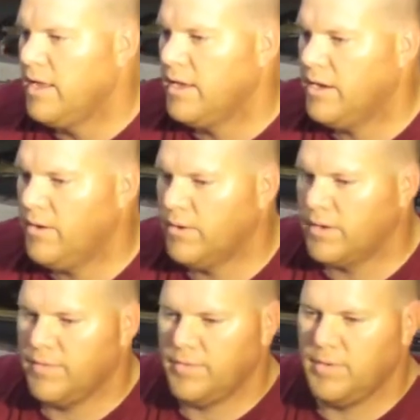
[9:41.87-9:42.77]
it
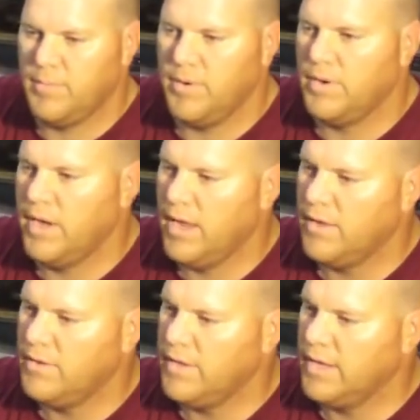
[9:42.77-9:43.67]
gives you about an
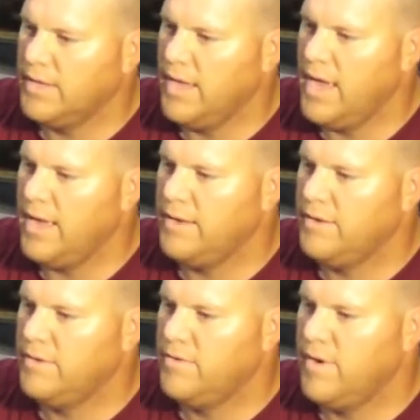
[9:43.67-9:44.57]
angle like
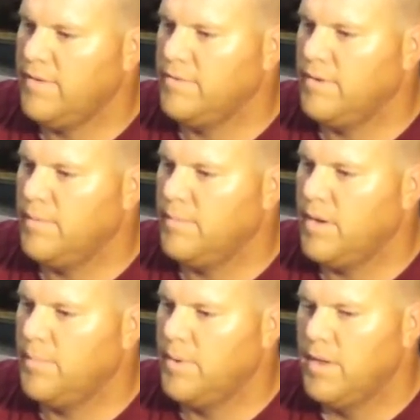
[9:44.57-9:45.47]
that to drive something
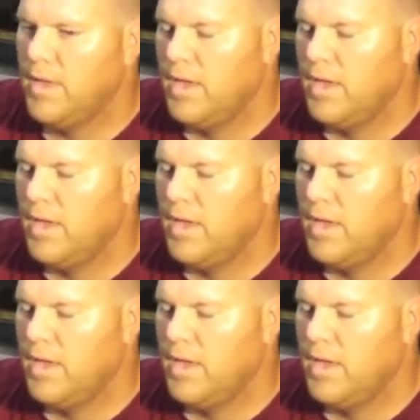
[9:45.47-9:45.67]
up.